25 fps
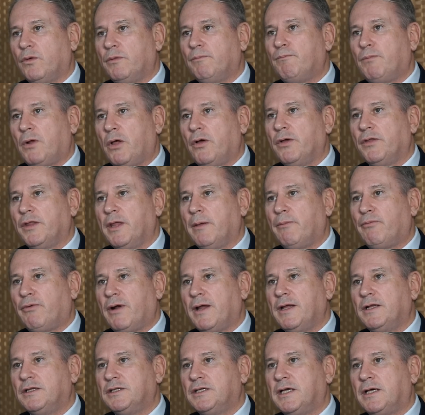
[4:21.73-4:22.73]
with blowing their
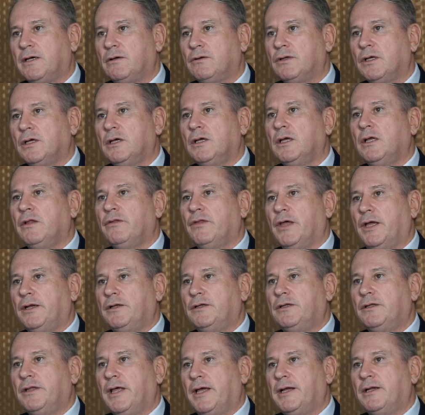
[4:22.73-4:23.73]
brains out,
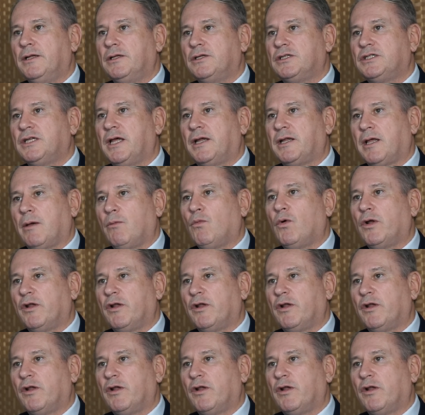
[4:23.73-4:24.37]
they'd set up.